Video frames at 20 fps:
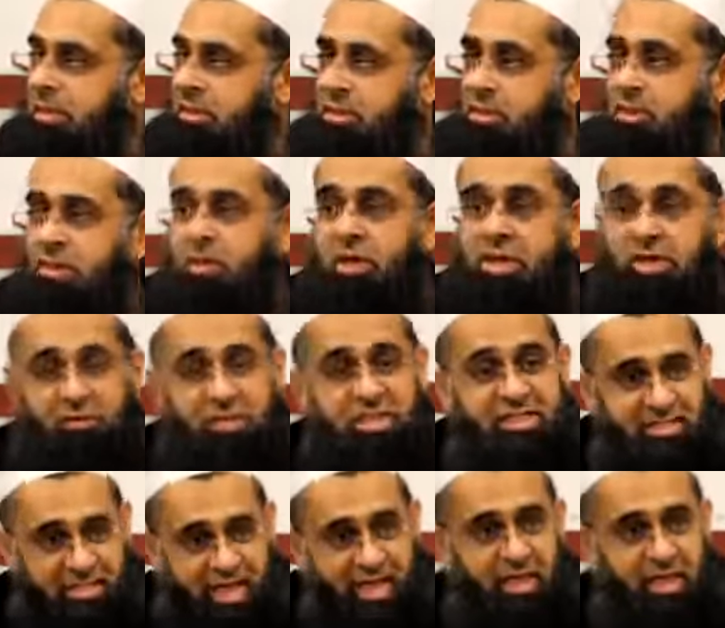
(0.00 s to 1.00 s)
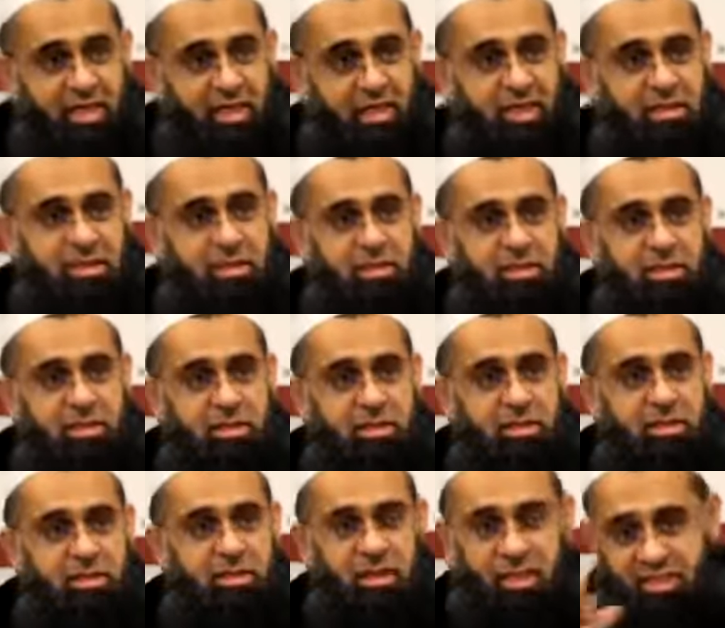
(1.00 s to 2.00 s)
So if it's that case,
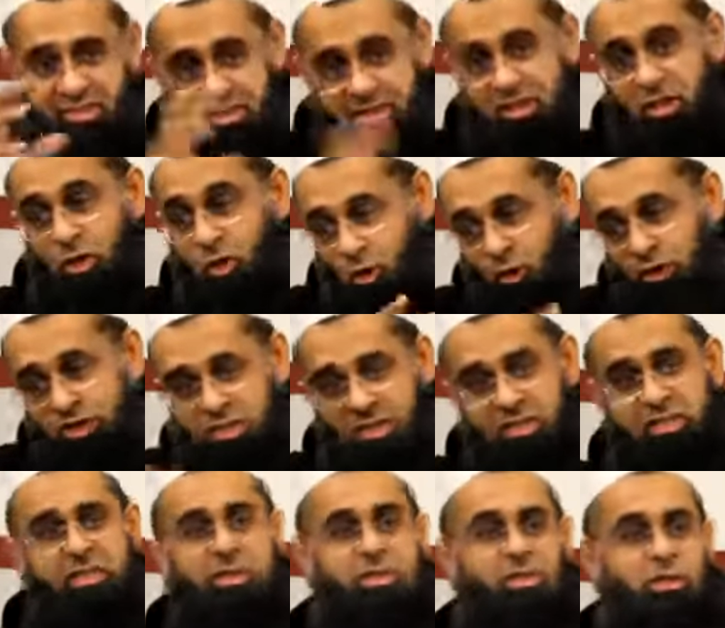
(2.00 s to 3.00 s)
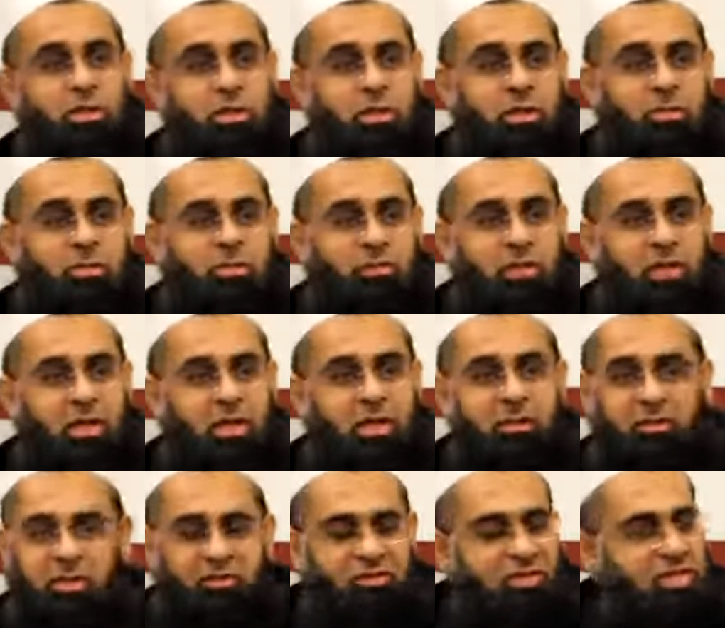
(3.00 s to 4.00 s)
then as I said, always ask a scholar.
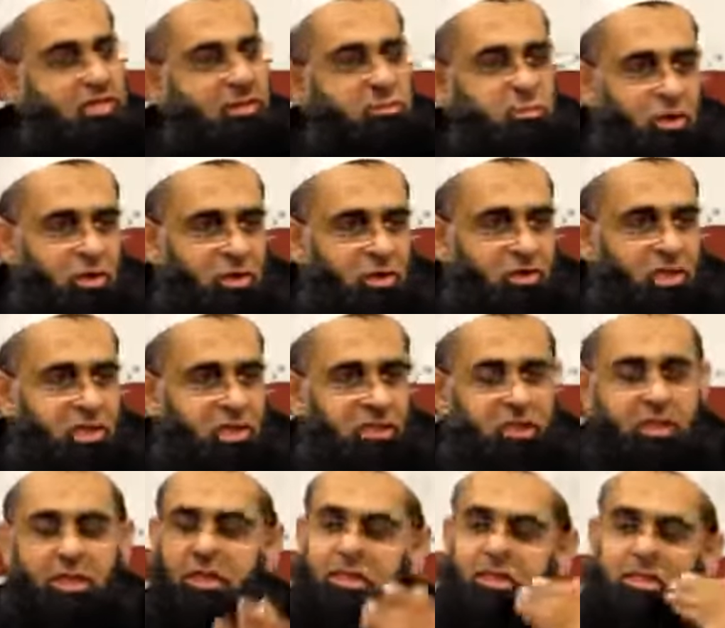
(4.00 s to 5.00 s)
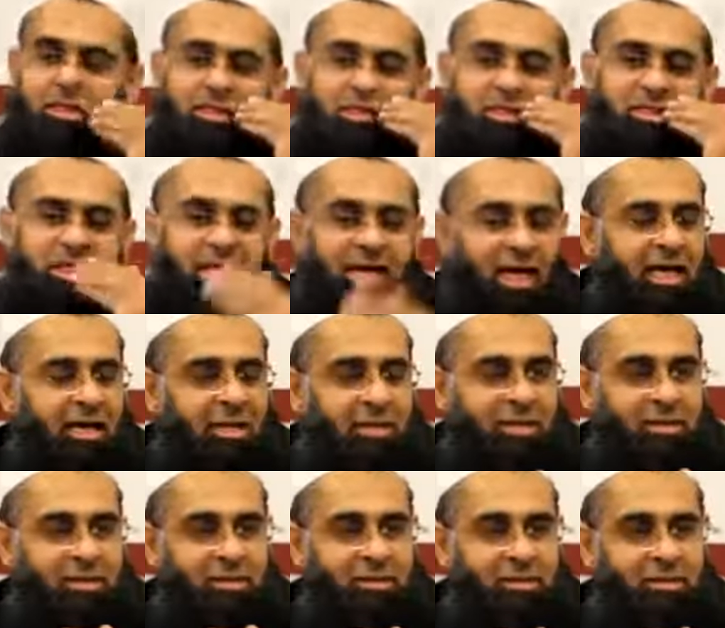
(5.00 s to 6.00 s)
But if it's just moderation, then just
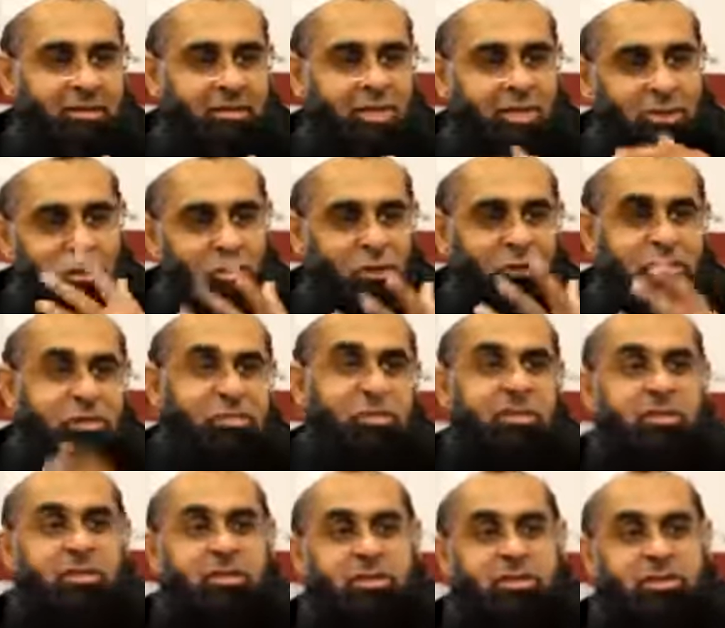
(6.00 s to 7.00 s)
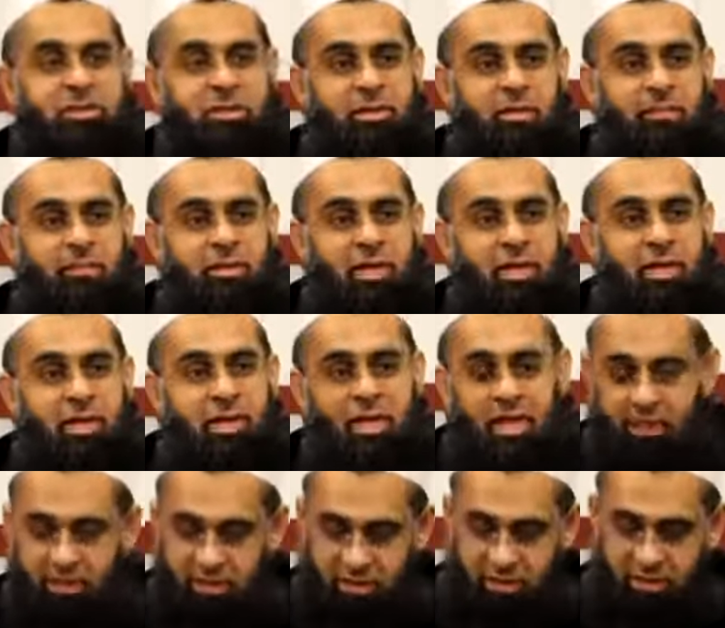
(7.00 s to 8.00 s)
kindness is your response.
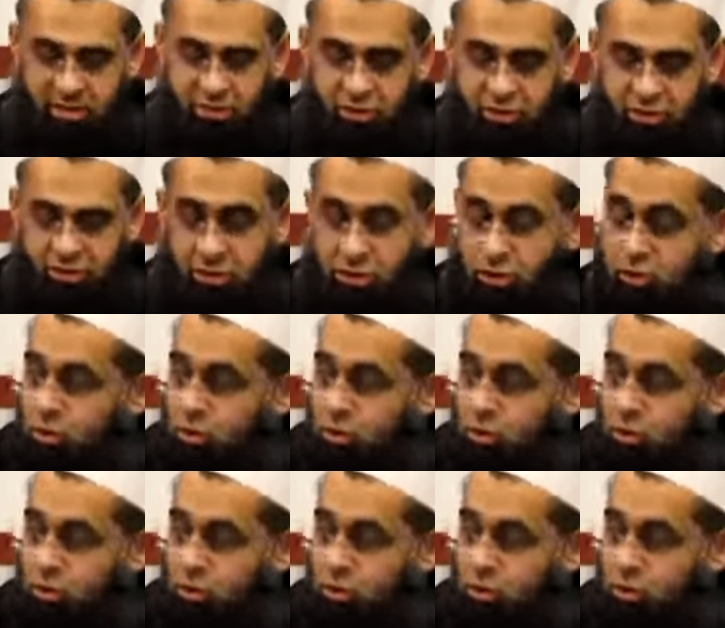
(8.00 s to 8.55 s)
Kindness is your response.